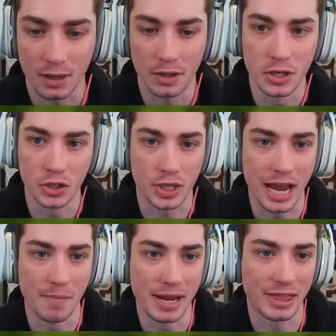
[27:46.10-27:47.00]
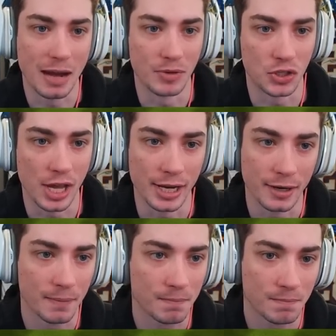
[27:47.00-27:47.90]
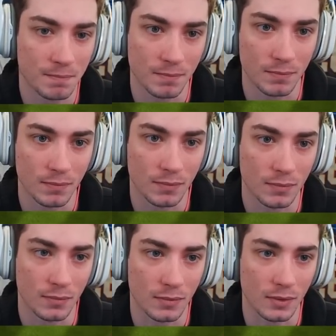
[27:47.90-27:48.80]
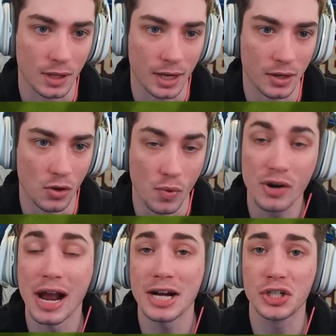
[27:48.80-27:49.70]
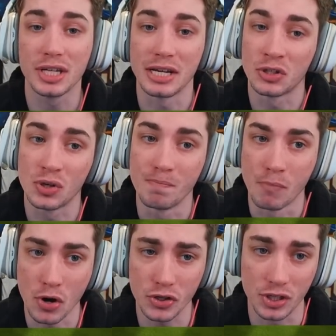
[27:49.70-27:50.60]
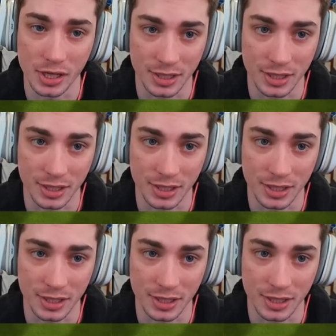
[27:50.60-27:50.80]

You just can't make that mistake. And we're actually into mercy